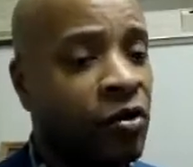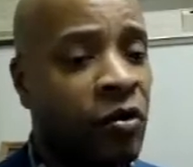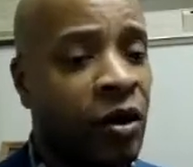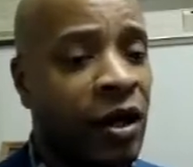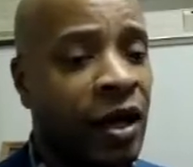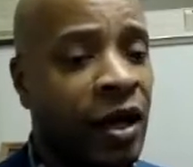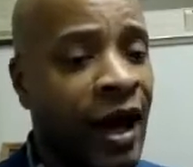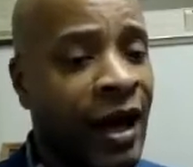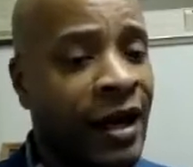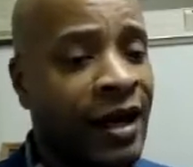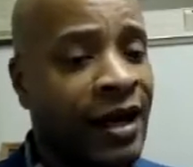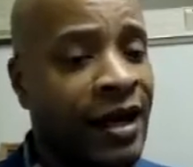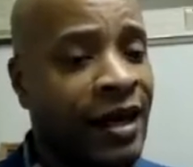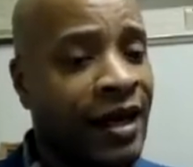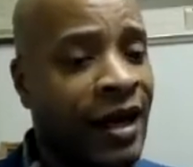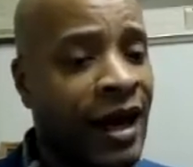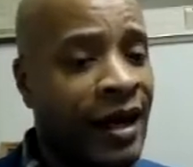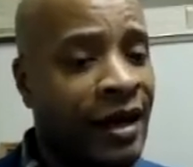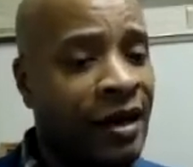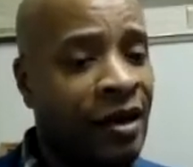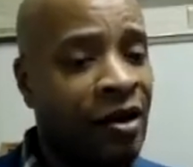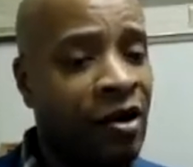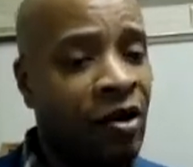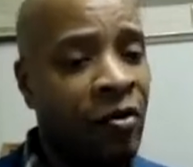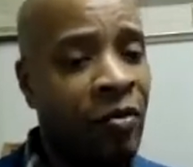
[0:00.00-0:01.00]
you were lucky
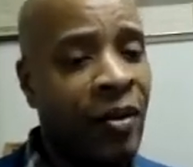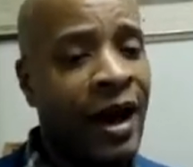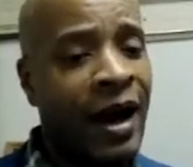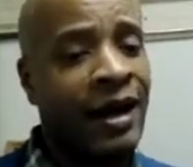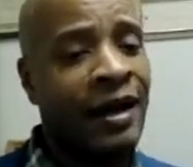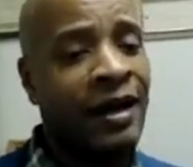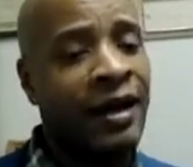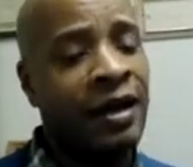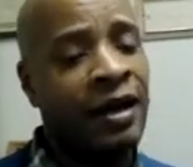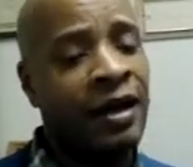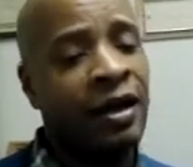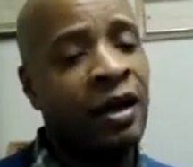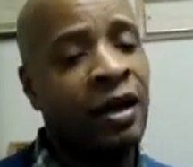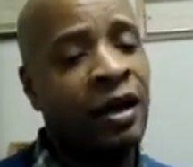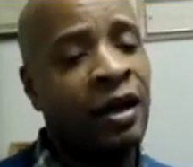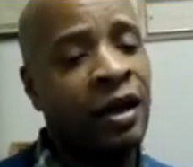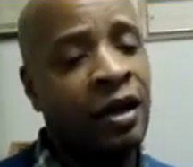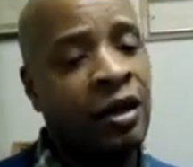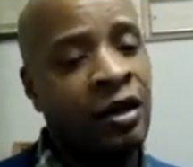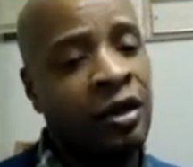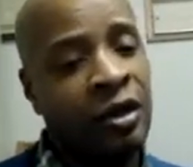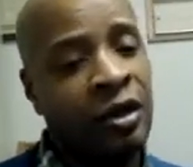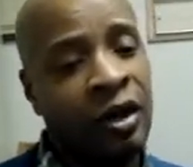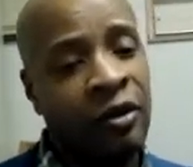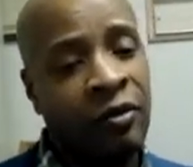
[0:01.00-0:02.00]
that
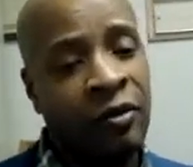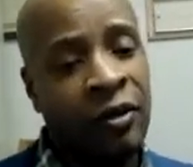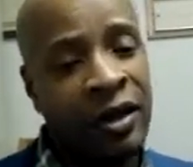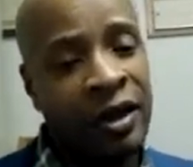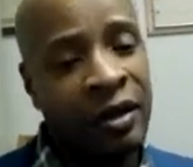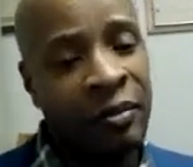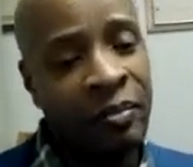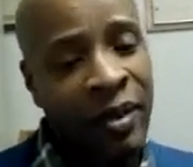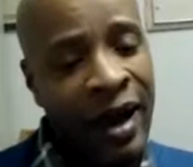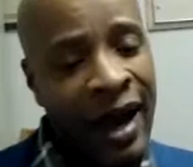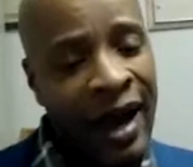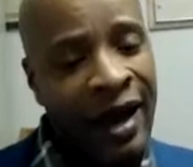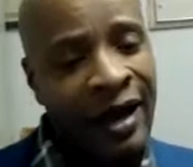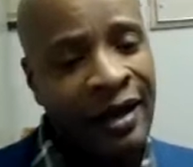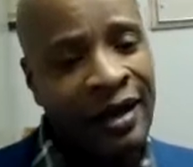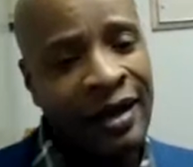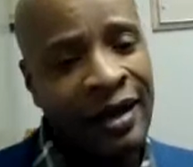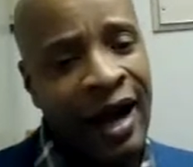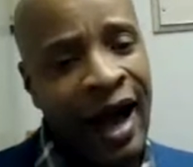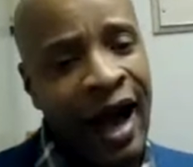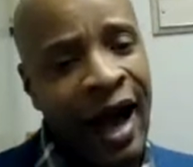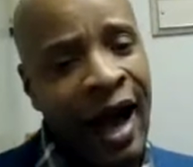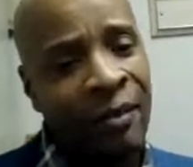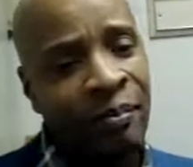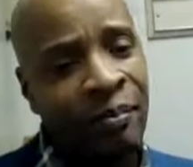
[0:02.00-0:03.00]
there wasn't a bad
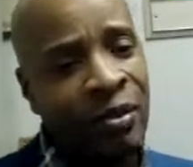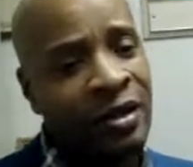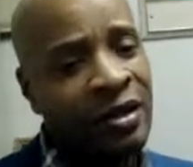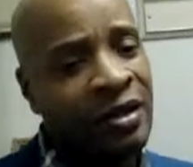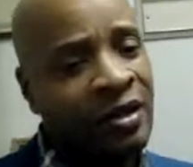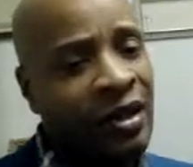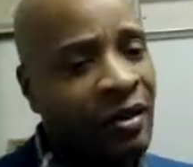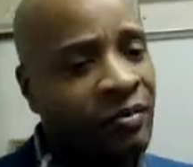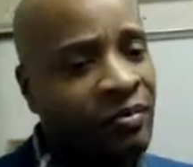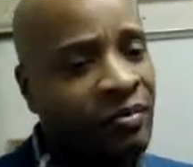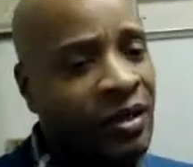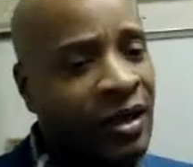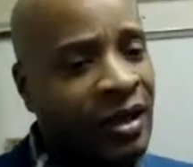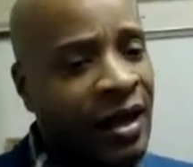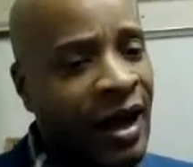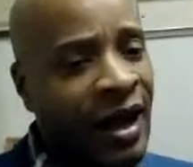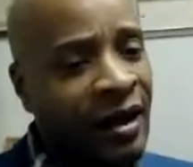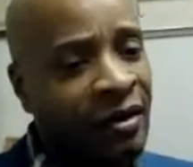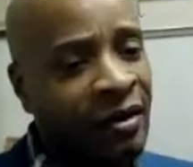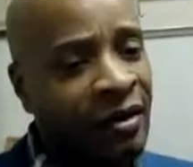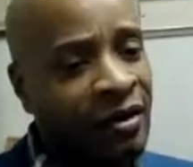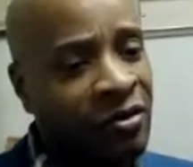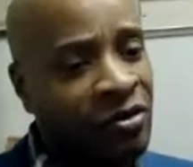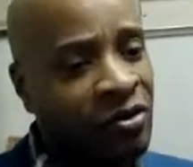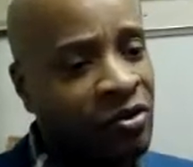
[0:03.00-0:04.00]
cop or something
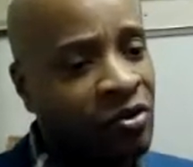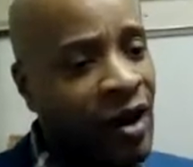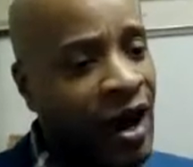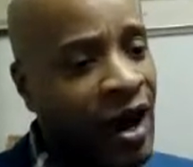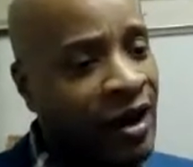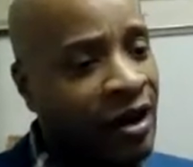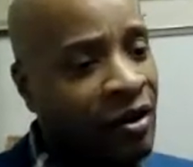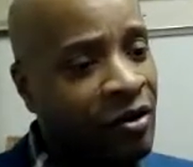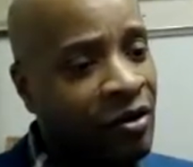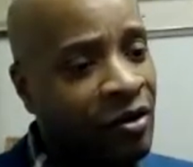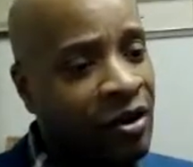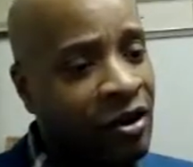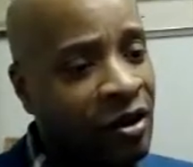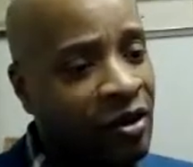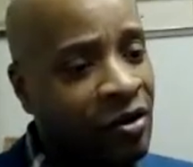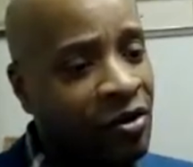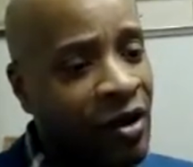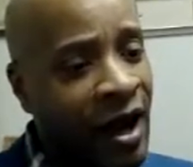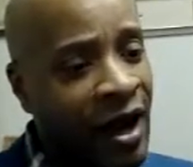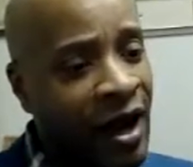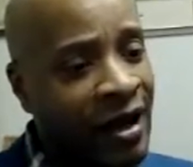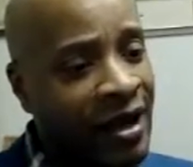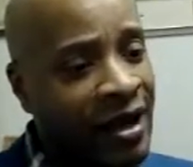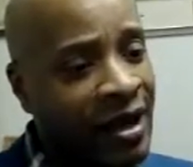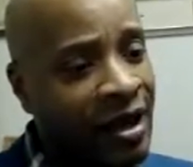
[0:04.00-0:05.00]
that could have
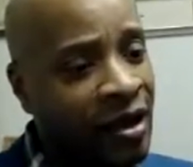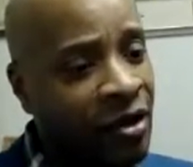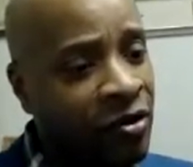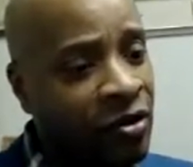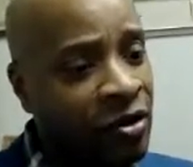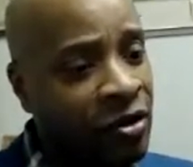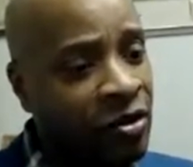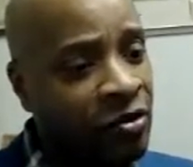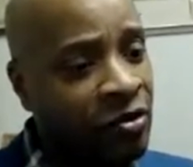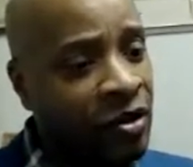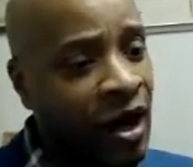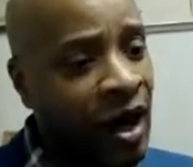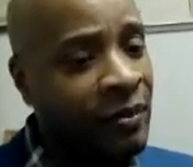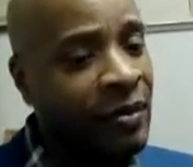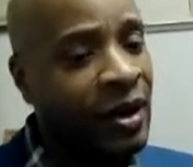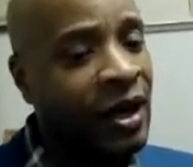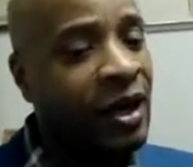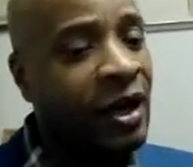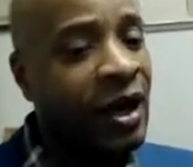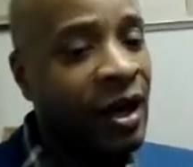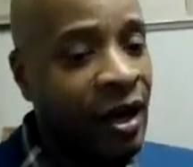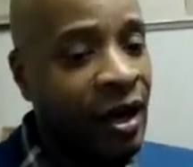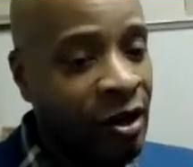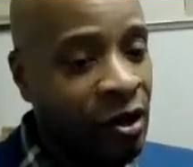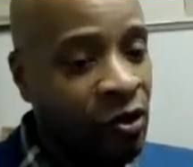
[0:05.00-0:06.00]
tried to kill you. I
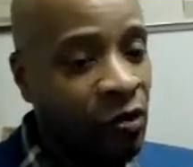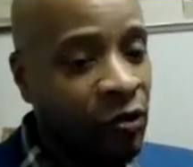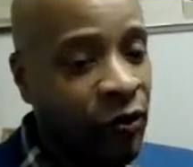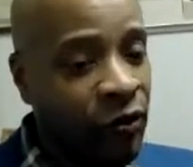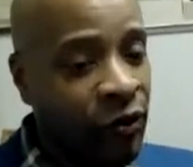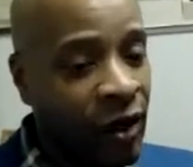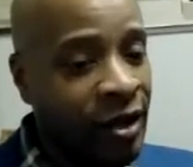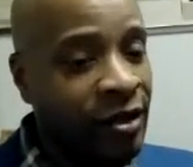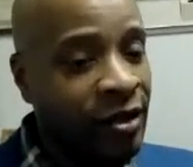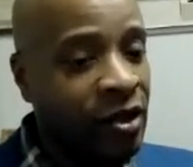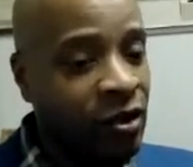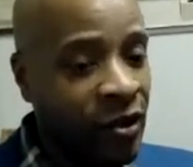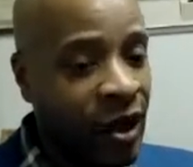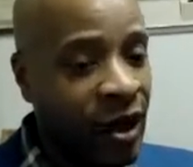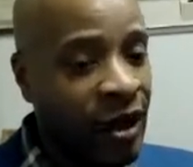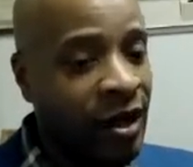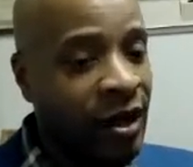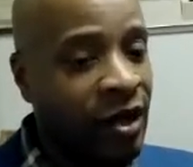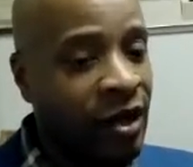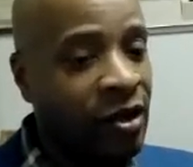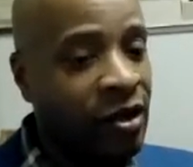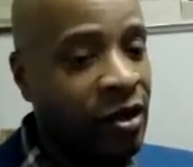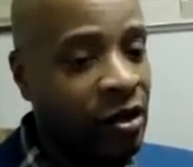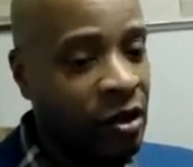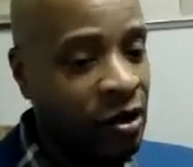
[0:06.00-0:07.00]
mean, you were
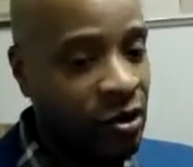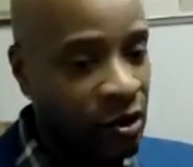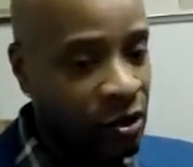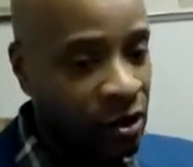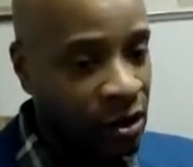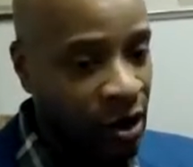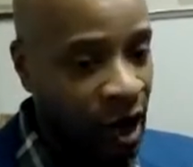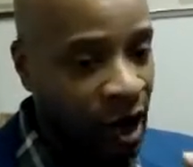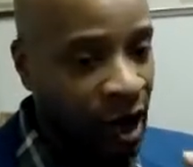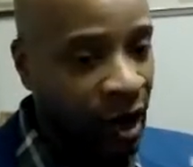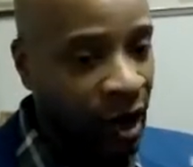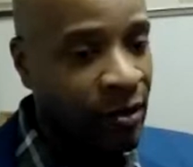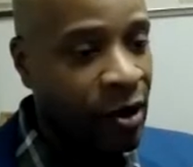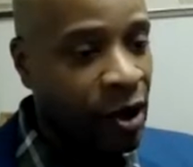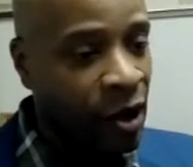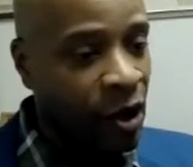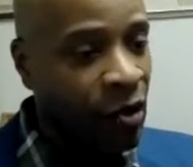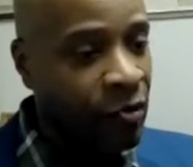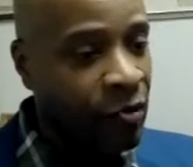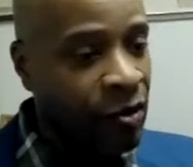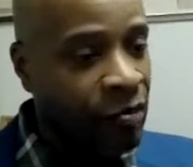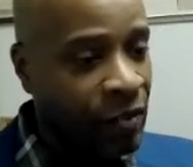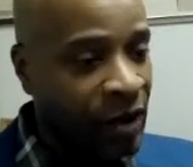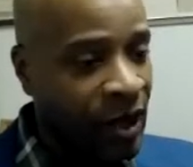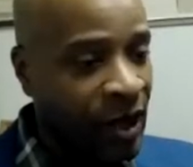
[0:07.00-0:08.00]
frustrated. I'm a
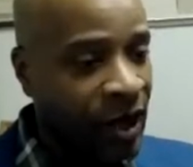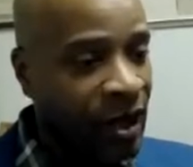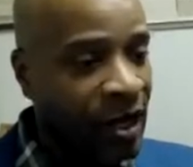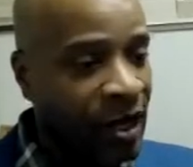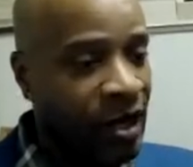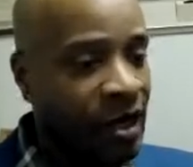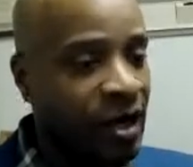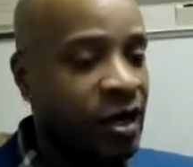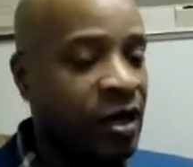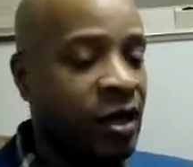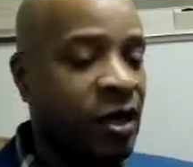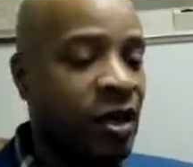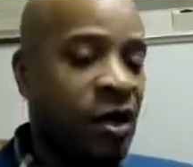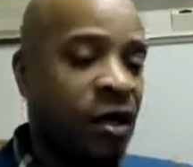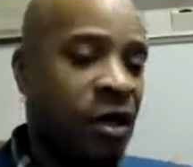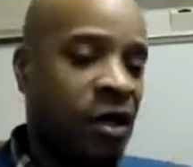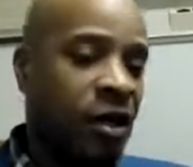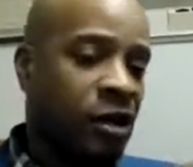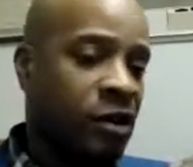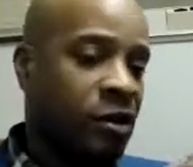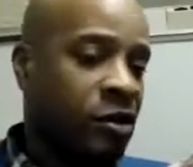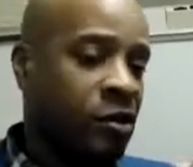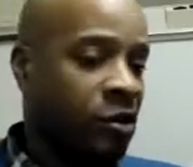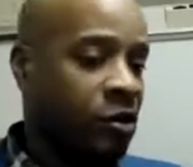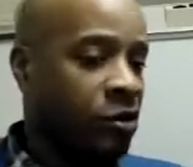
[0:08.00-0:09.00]
human being.
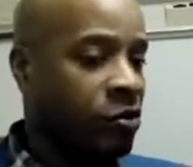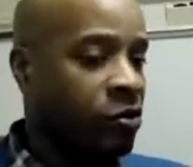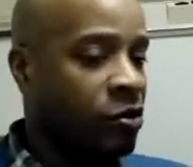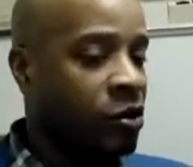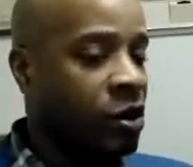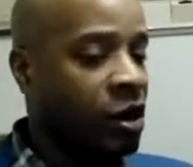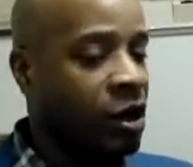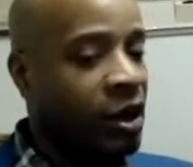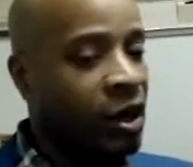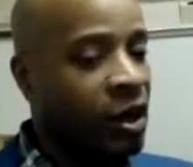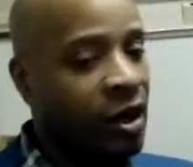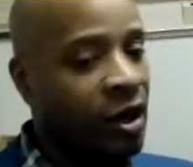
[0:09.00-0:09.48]
You